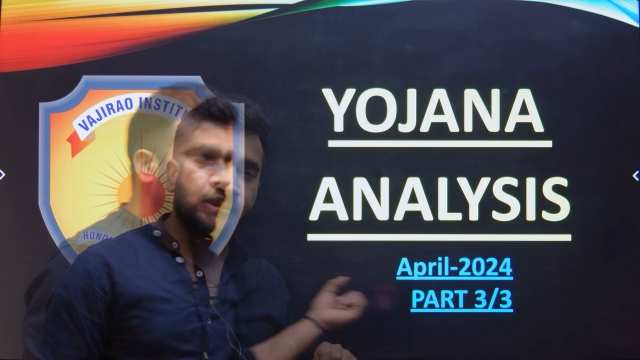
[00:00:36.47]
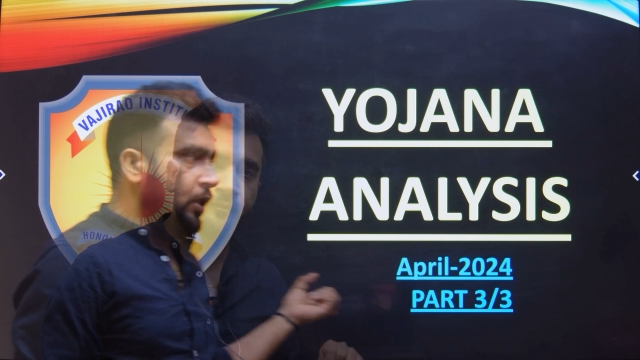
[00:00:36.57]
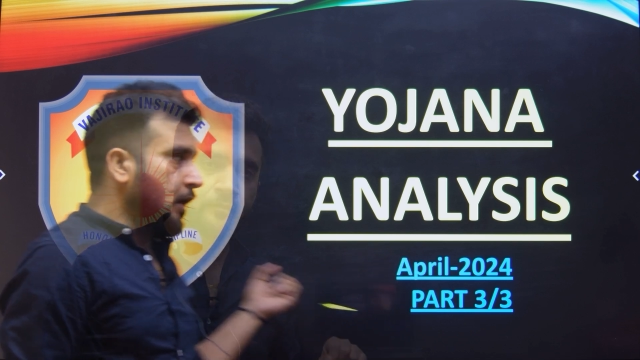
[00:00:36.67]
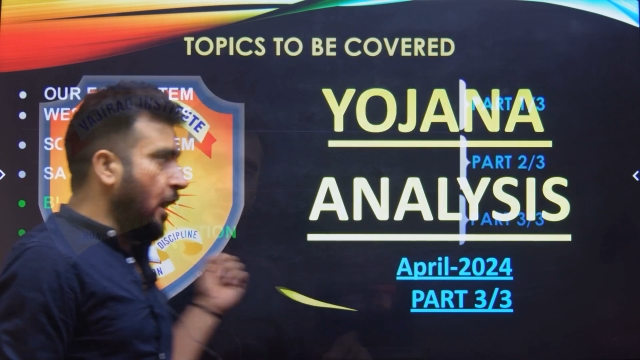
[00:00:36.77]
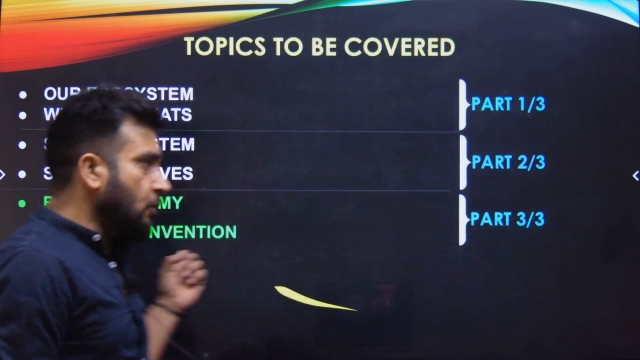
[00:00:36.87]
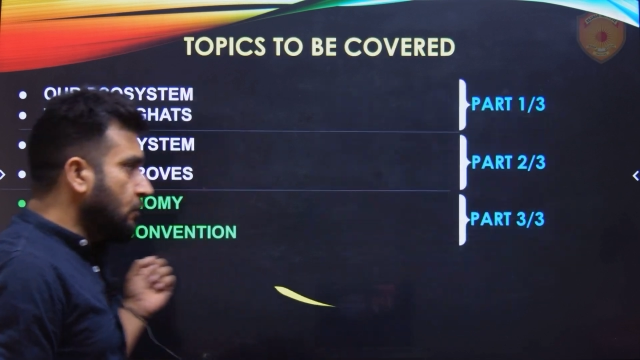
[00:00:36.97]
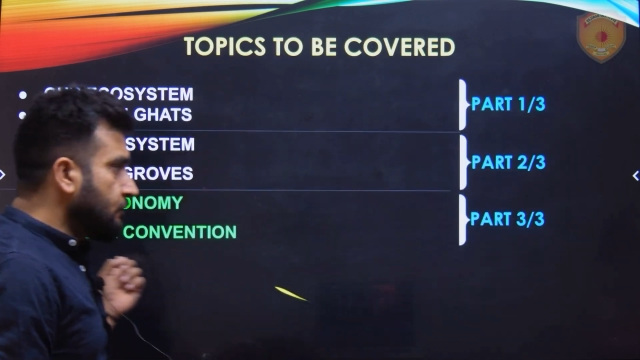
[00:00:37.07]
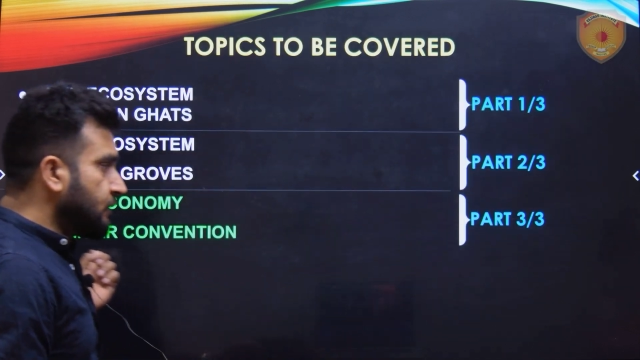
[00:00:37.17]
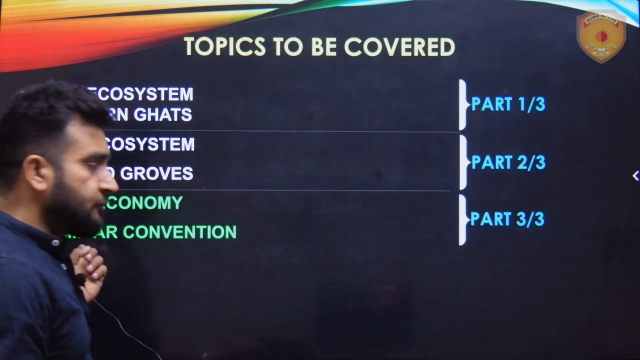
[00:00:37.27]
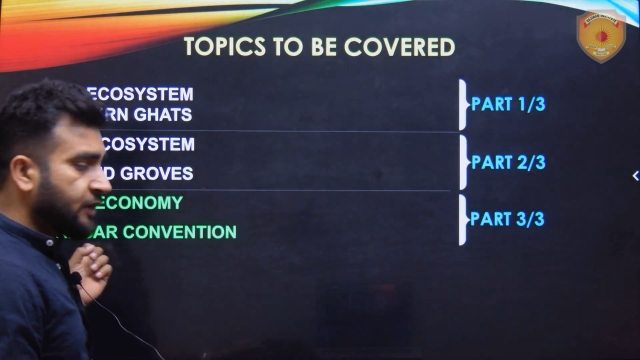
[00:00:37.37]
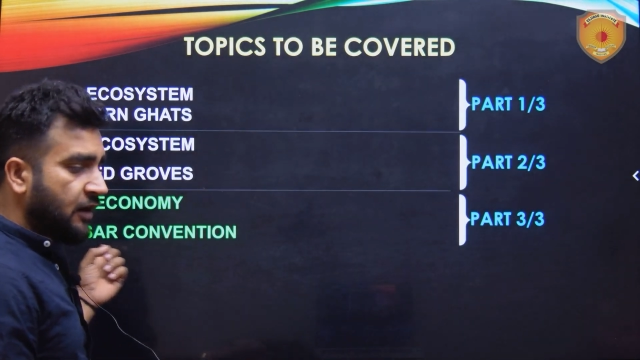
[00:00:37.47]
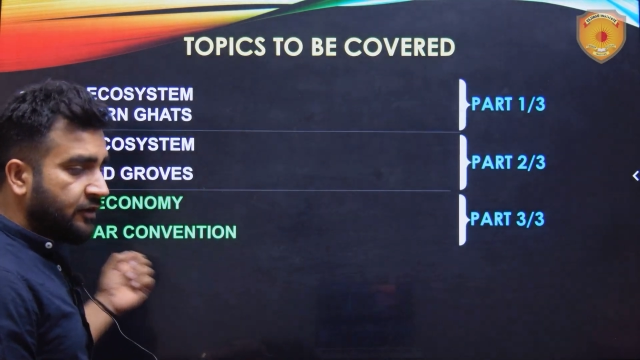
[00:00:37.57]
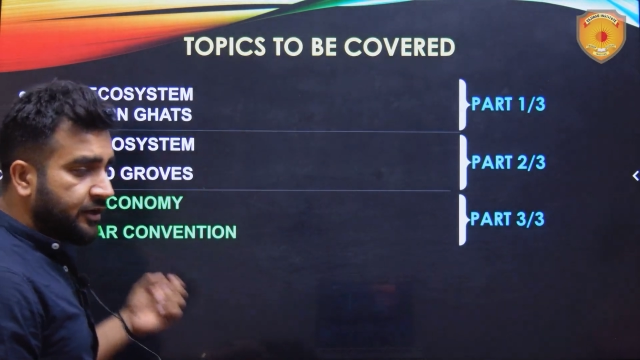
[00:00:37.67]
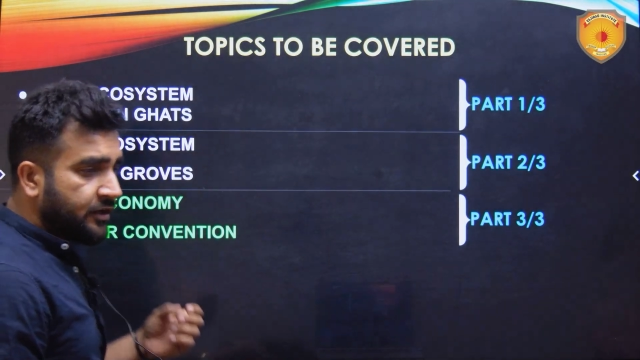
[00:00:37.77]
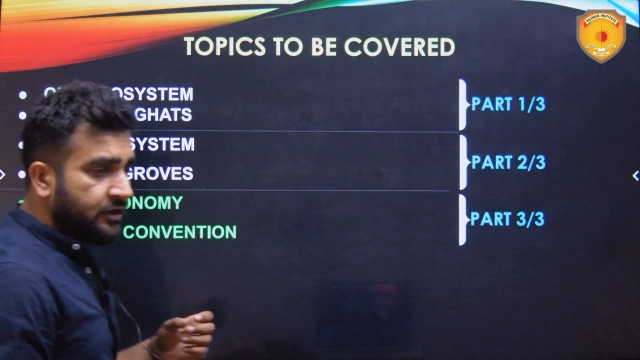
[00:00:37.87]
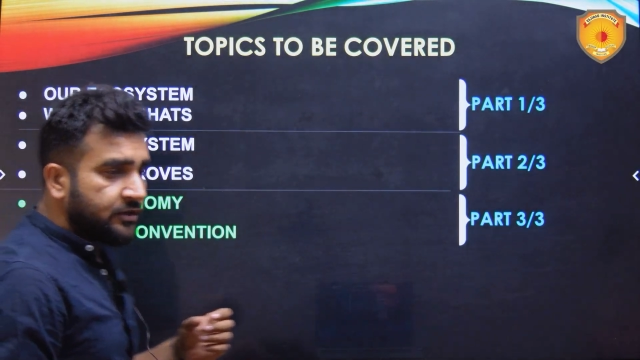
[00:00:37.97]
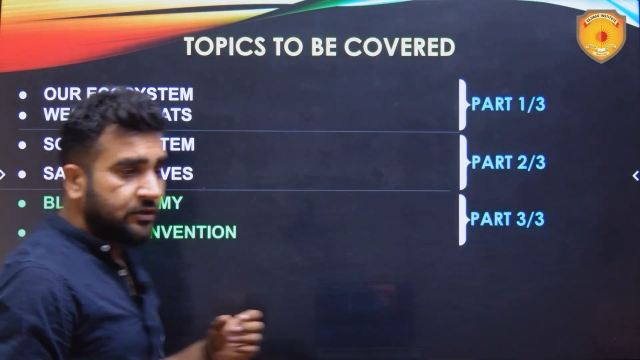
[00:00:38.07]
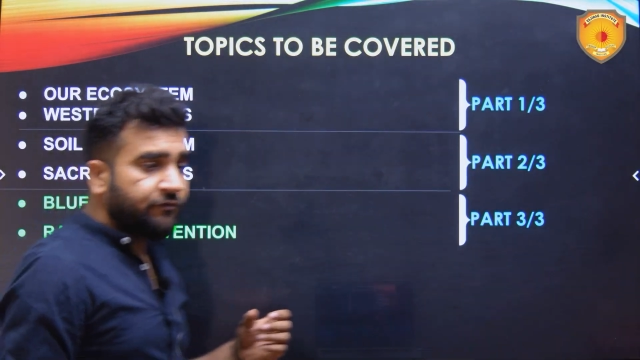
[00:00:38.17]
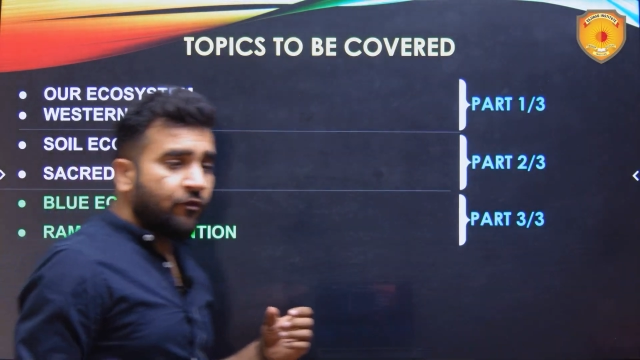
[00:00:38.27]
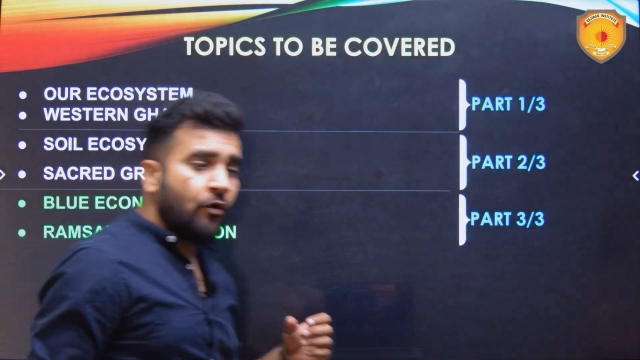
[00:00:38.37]
Now, we've covered the
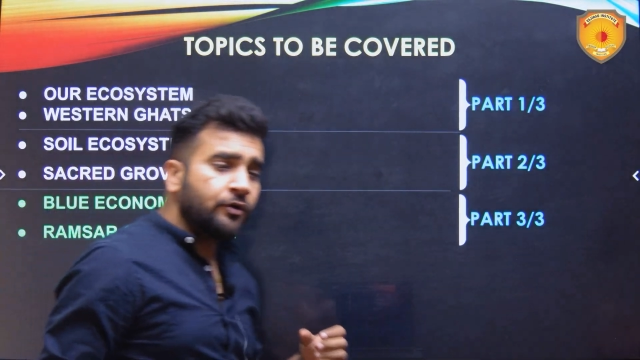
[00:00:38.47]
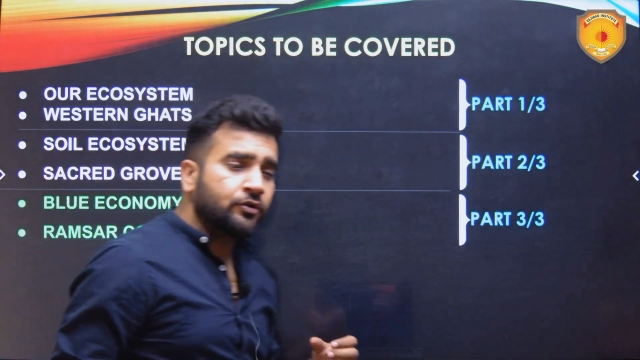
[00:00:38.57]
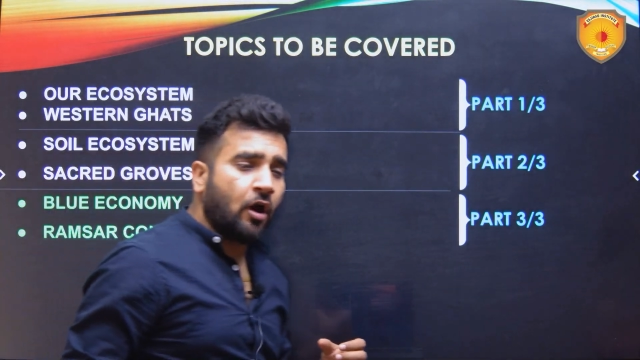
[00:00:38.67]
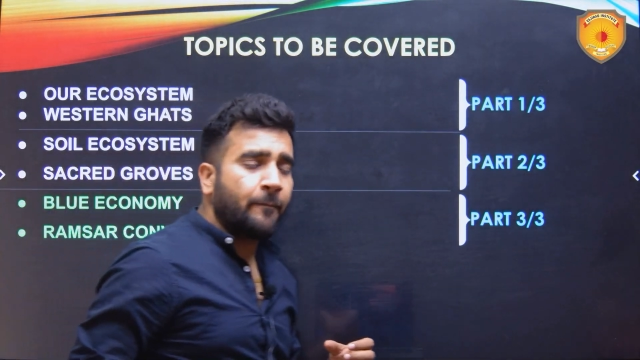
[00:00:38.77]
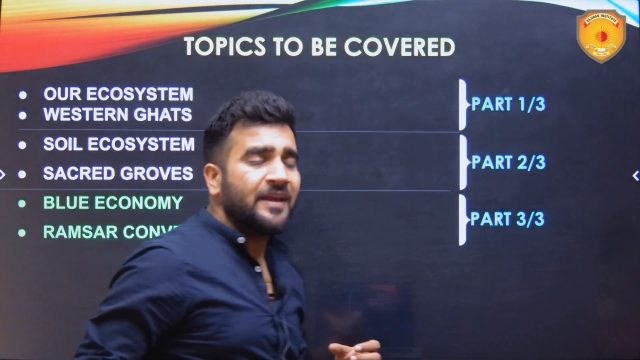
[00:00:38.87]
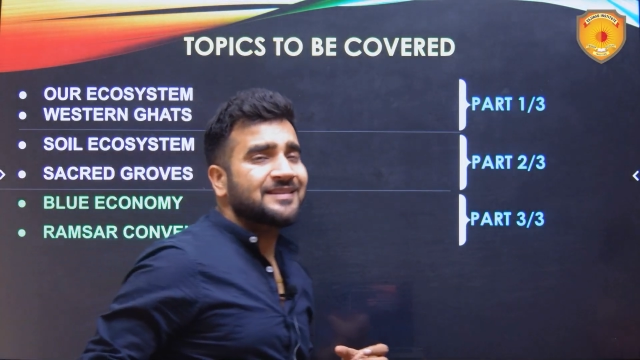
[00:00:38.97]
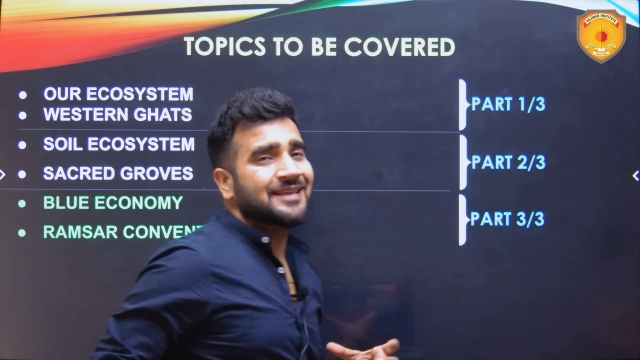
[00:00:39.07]
four topics